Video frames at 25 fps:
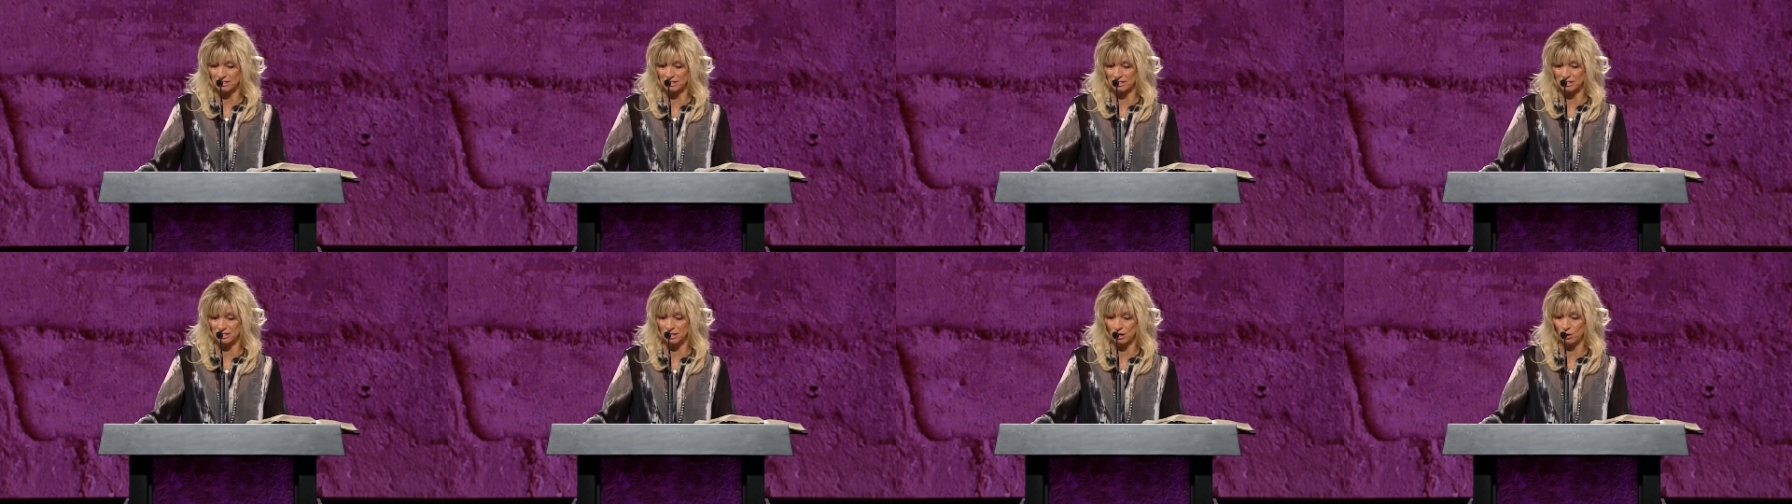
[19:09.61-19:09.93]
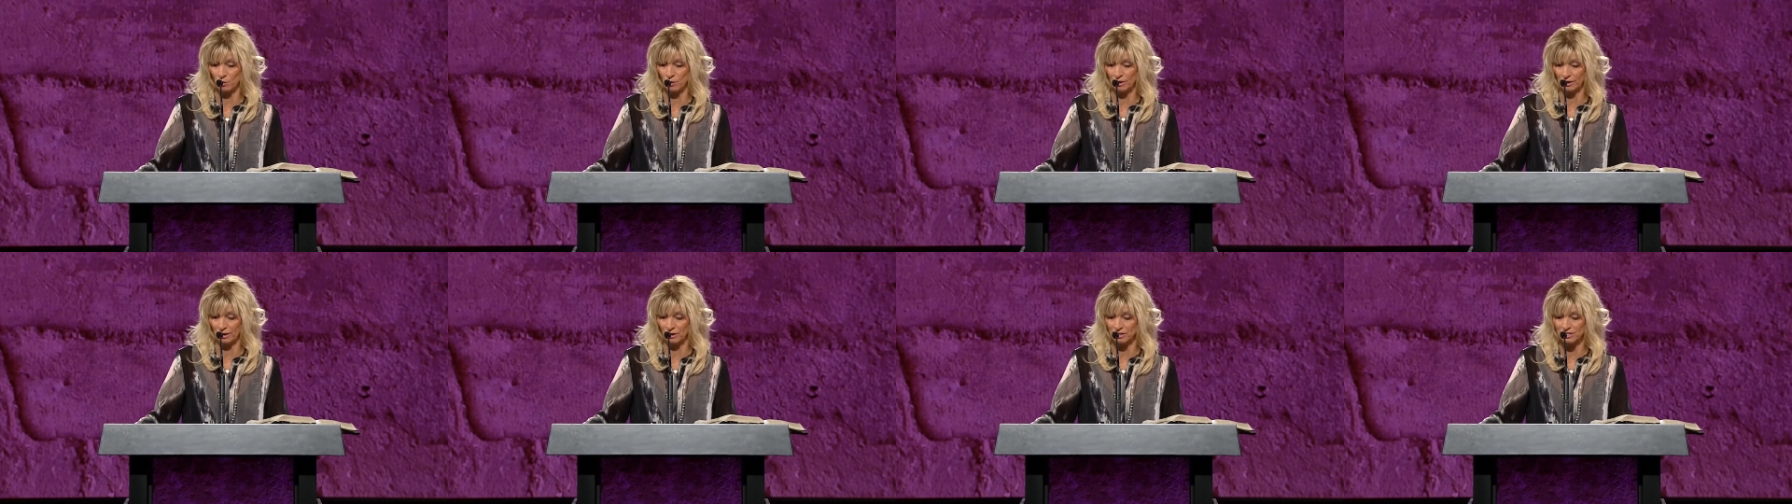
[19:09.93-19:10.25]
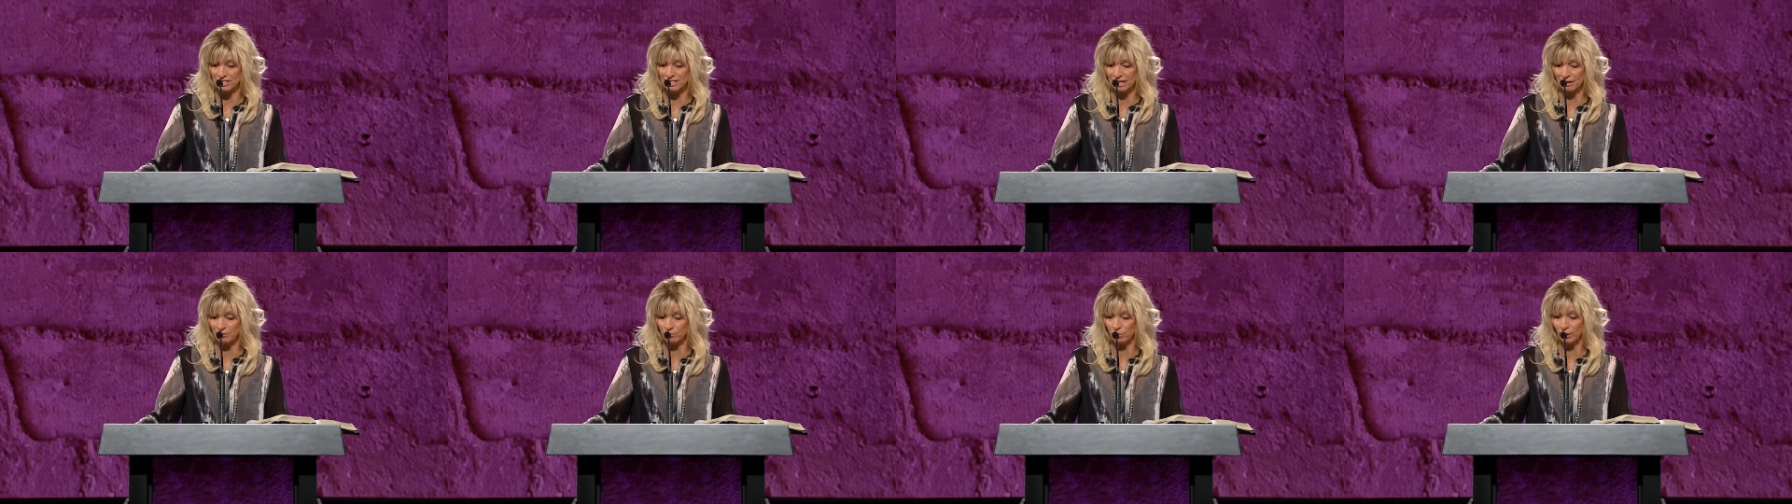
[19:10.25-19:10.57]
So, in our
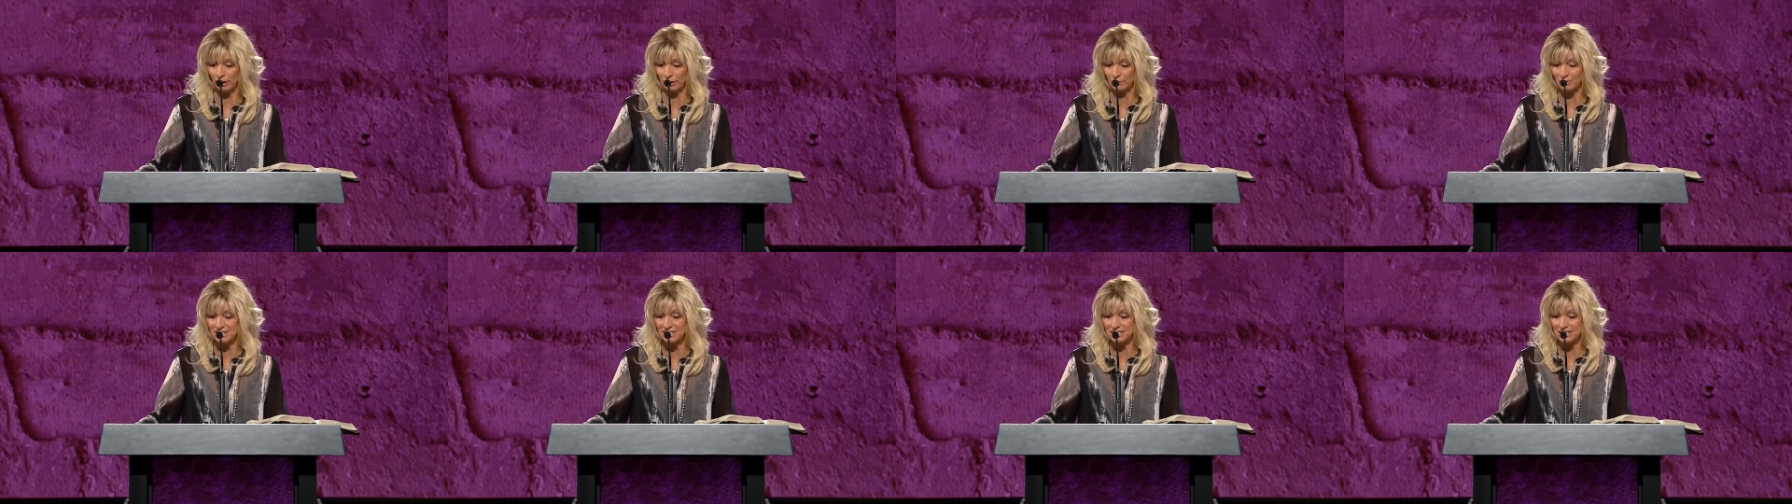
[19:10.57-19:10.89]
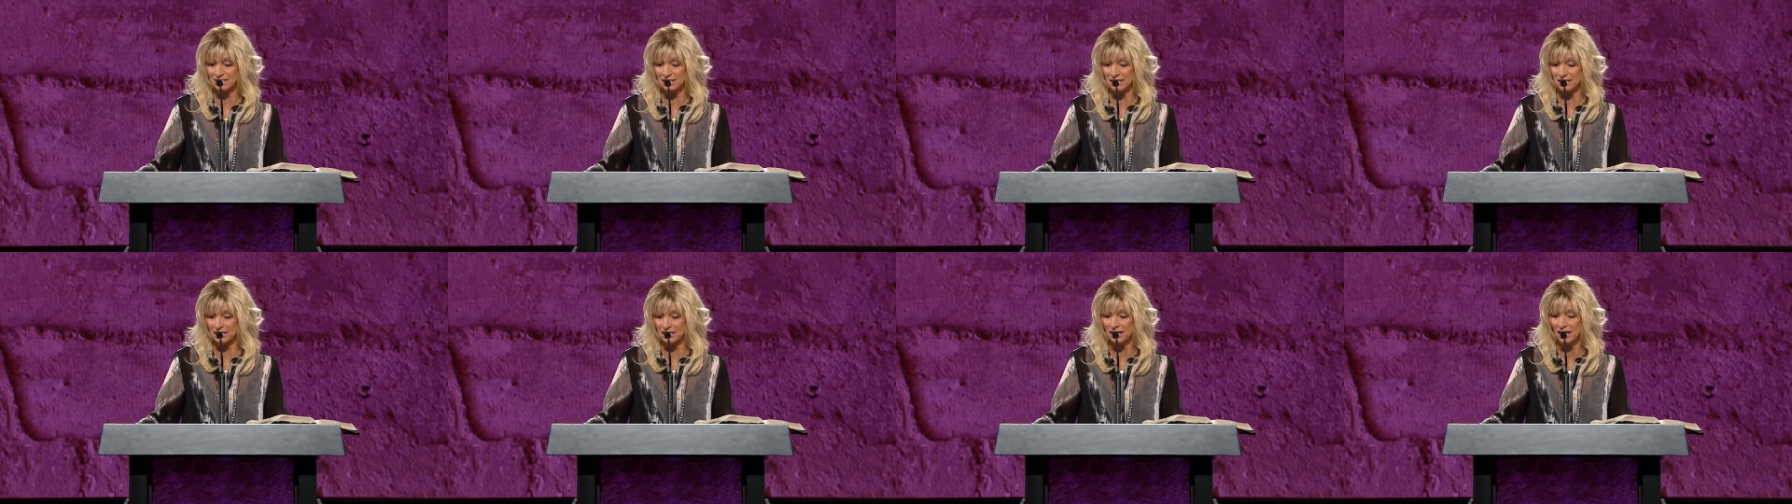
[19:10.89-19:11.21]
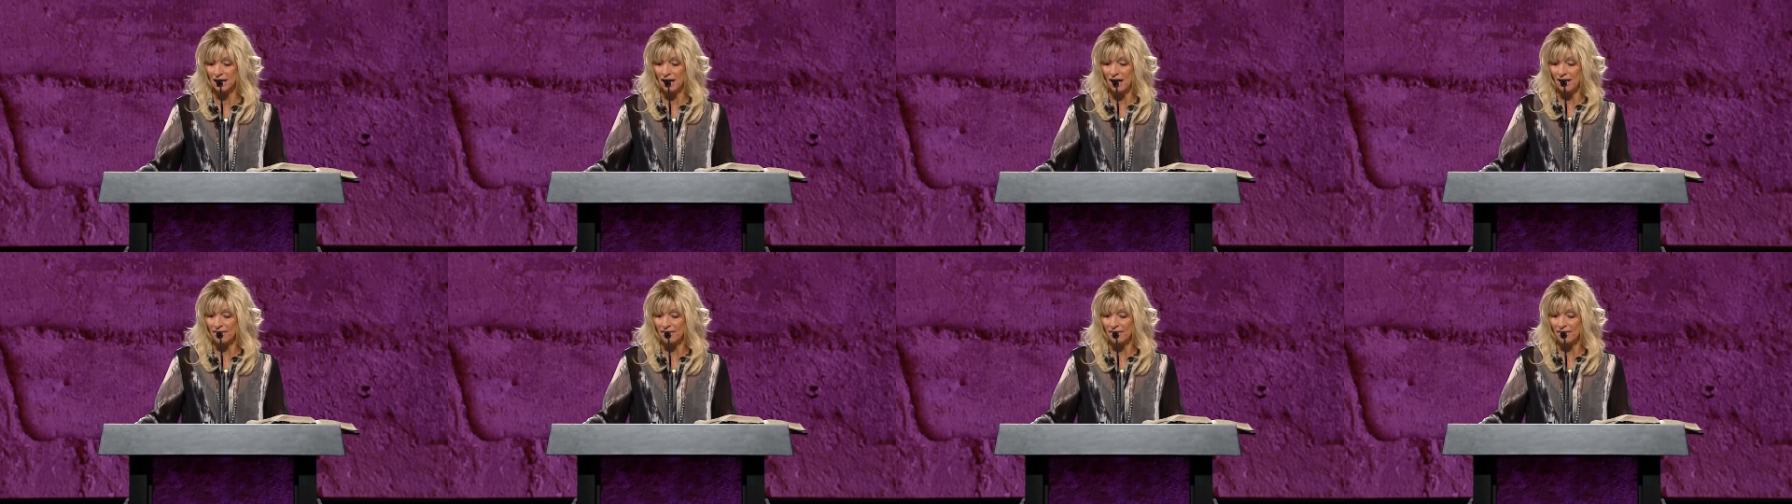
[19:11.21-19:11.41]
second point, we see